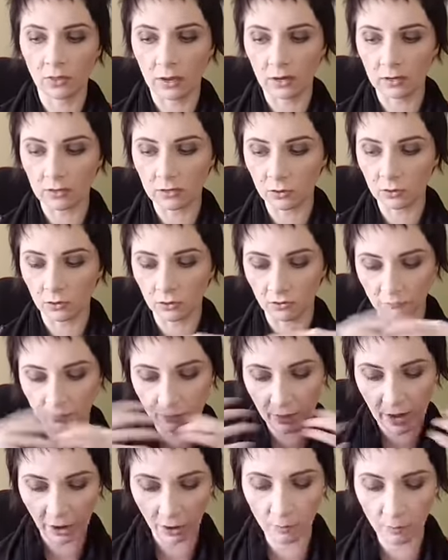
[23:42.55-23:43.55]
sort of
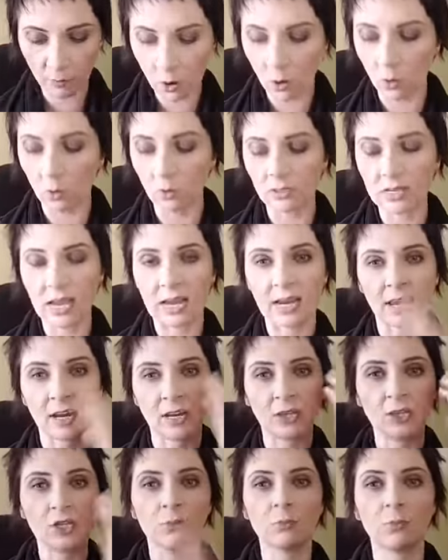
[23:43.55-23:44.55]
bare bones and can
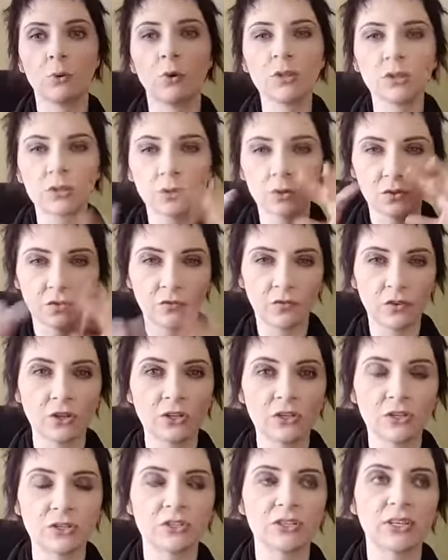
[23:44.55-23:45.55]
at least put those
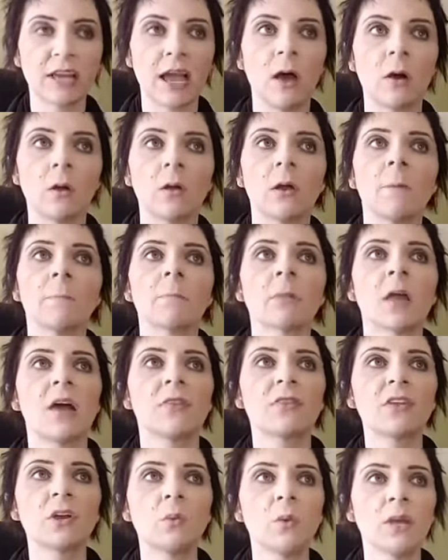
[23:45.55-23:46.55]
filters down, I
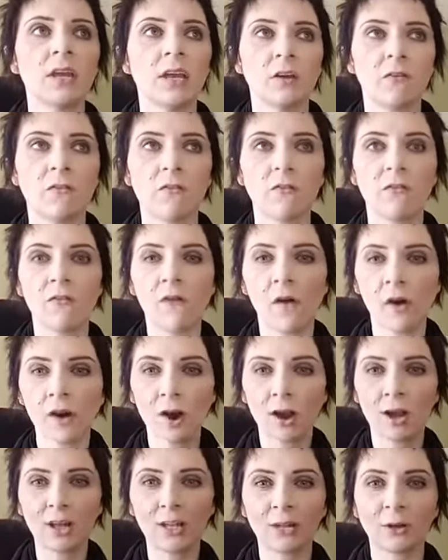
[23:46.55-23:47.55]
think we get a
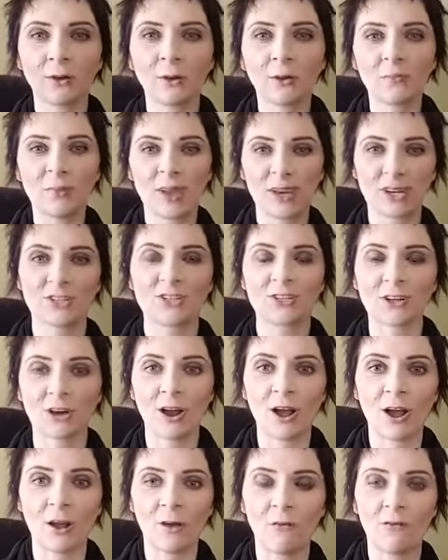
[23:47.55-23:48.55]
far clearer picture
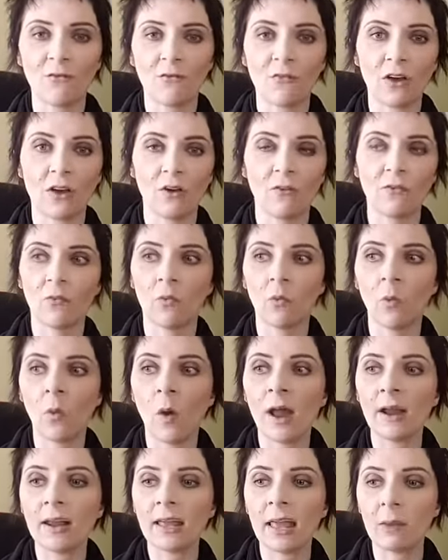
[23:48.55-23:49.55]
of
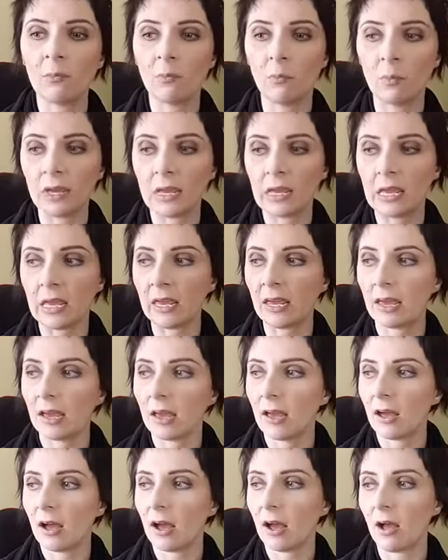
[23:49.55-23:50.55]
what can be
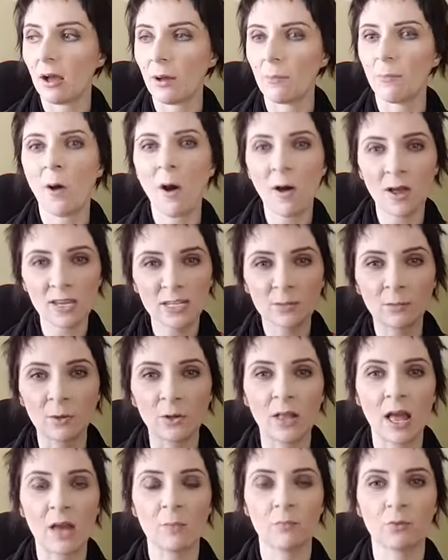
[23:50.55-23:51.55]

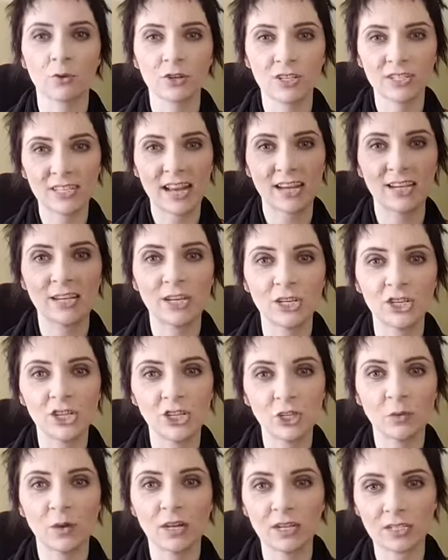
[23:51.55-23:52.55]
possible and presented
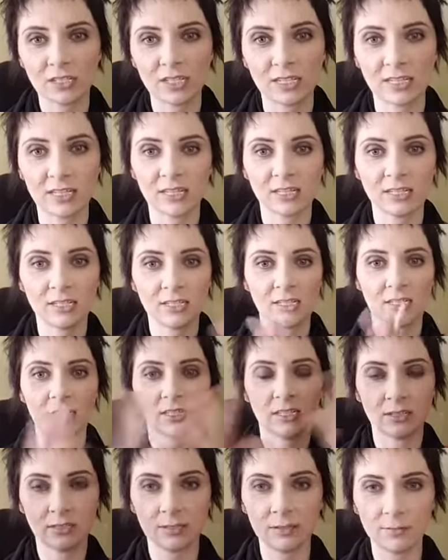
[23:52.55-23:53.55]
to us in
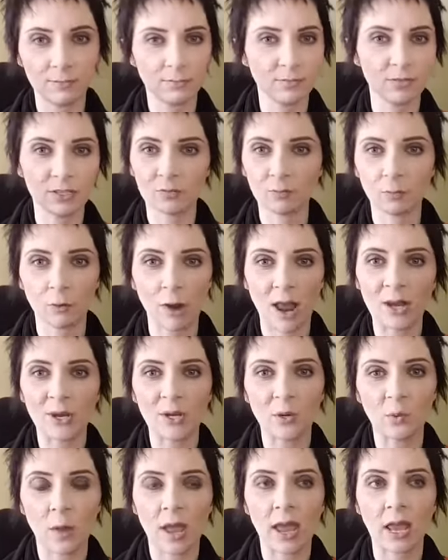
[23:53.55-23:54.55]
this brand
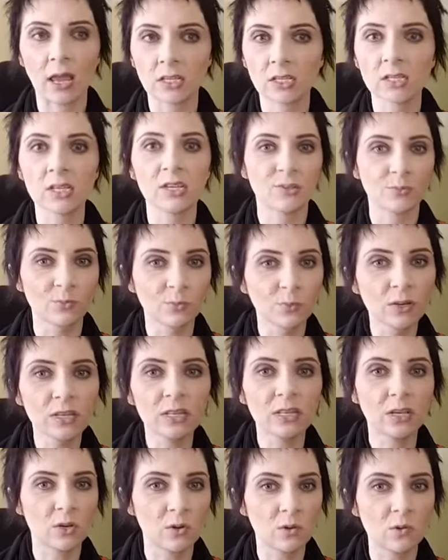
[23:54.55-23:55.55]
new way. It's
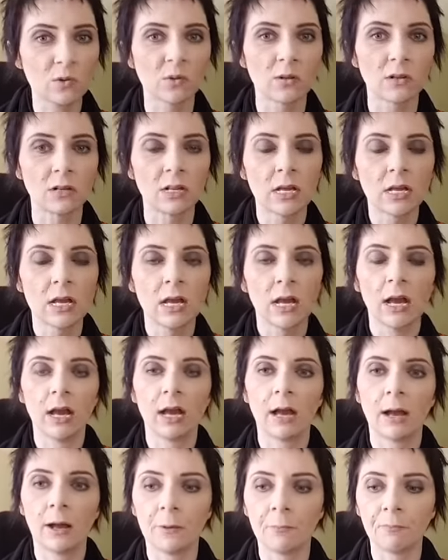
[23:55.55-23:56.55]
really cool.
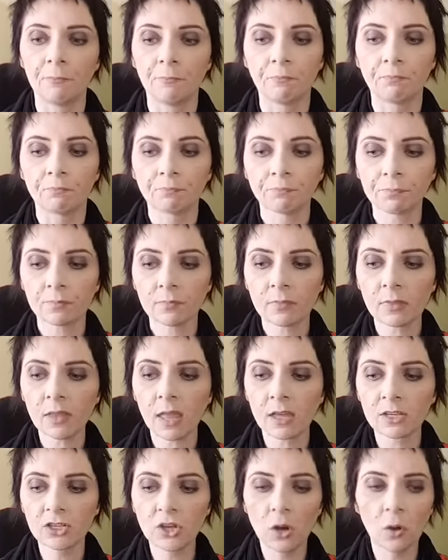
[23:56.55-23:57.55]

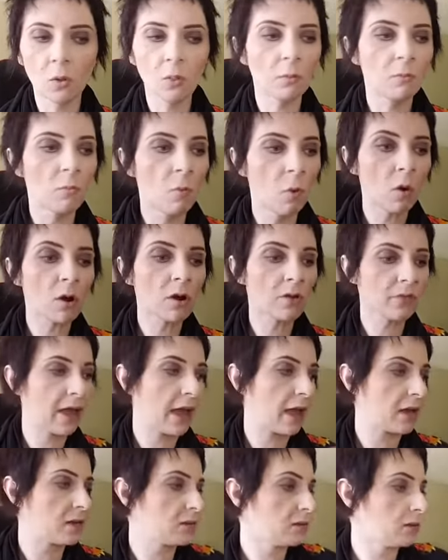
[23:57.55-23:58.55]
So the more
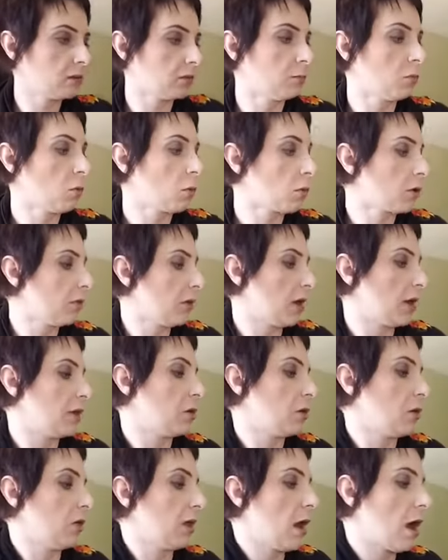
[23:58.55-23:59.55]
I
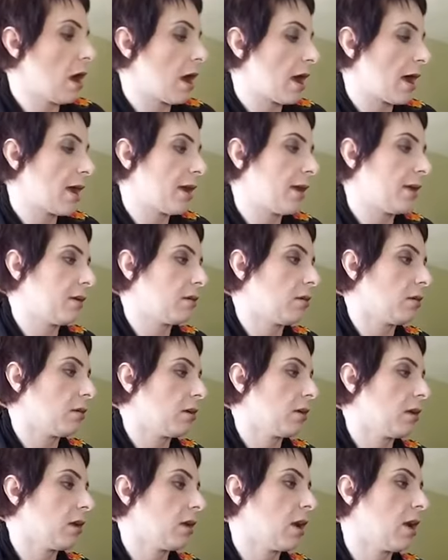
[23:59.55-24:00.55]
know that I
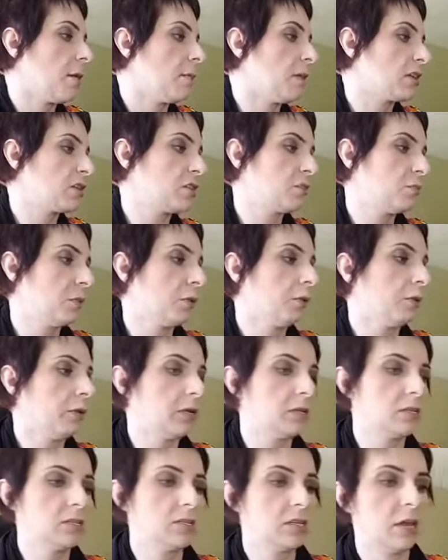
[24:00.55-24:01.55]
am
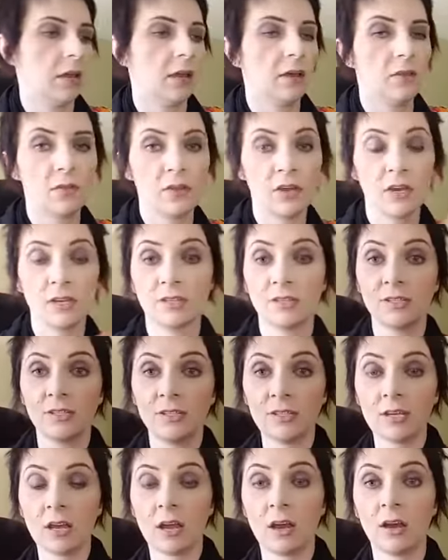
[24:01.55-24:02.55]
experiencing
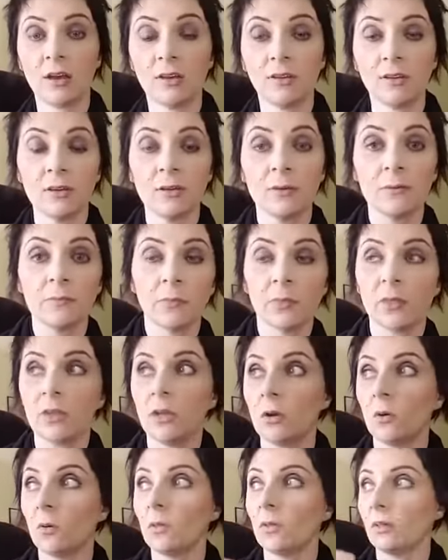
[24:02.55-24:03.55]
this, you
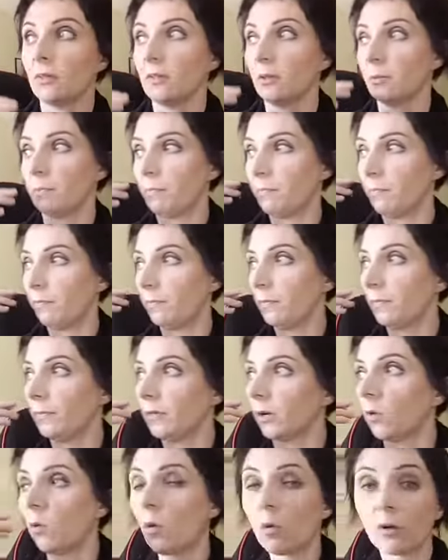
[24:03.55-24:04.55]
know, the
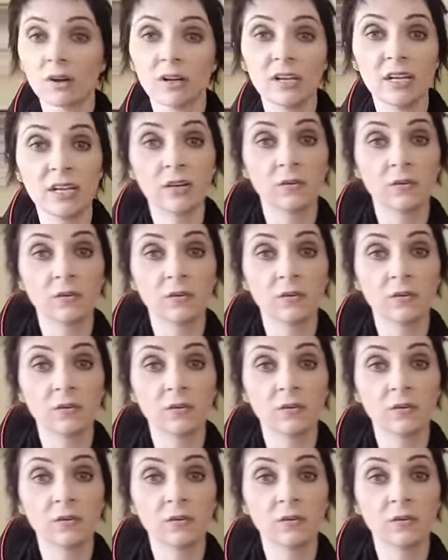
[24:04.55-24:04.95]
quarantine, of